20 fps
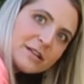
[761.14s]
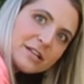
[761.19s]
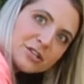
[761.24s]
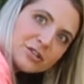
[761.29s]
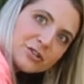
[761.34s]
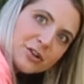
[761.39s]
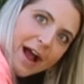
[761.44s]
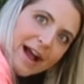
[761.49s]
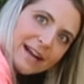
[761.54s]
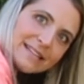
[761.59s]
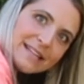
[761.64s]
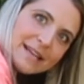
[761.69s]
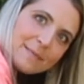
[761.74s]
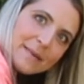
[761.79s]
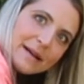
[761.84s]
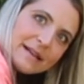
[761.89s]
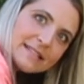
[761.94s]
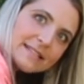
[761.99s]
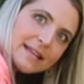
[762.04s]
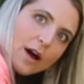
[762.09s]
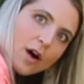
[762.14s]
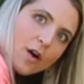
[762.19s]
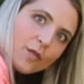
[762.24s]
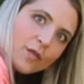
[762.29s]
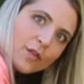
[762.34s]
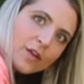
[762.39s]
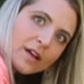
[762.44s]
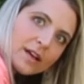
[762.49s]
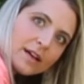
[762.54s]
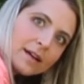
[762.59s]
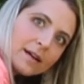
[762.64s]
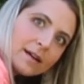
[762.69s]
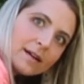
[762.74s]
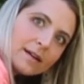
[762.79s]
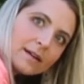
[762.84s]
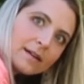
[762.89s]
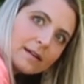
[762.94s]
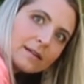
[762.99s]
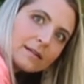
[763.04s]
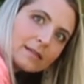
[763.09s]
distracting myself
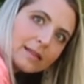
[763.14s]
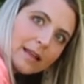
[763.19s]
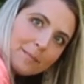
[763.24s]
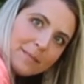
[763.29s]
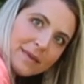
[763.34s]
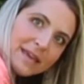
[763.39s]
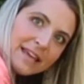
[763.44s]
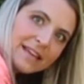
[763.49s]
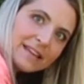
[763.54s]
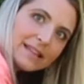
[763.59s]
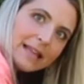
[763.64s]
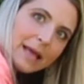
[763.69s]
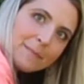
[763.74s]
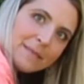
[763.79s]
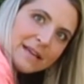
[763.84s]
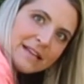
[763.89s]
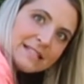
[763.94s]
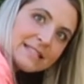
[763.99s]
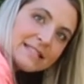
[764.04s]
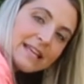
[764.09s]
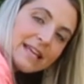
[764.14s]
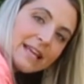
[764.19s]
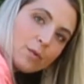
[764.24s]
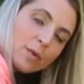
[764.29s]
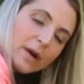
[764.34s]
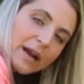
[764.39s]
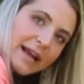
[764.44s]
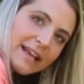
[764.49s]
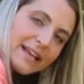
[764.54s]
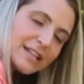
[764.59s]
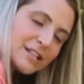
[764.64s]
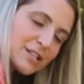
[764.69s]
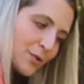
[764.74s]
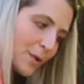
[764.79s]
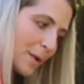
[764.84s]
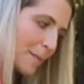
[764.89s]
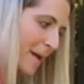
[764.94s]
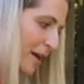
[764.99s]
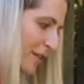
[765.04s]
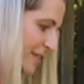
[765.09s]
let me let me see what I can
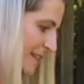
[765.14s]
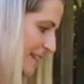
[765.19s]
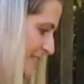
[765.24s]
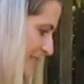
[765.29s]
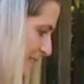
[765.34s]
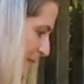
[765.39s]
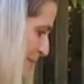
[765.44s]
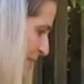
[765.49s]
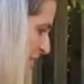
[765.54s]
do about this. Let